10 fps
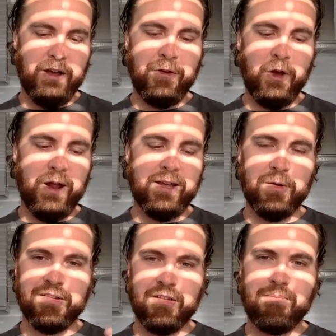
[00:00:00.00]
I felt
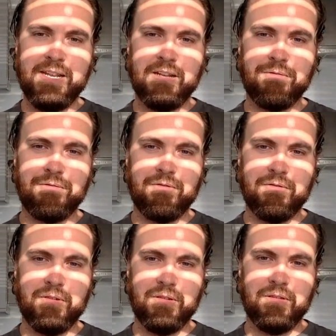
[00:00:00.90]
like I was in the middle of
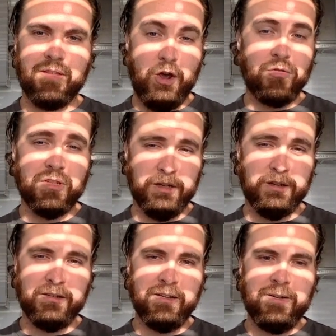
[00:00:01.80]
the
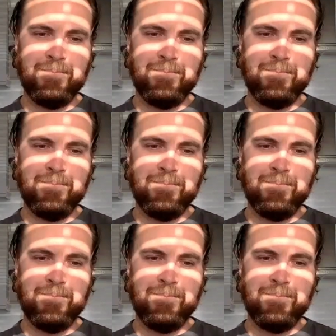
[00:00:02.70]
ocean,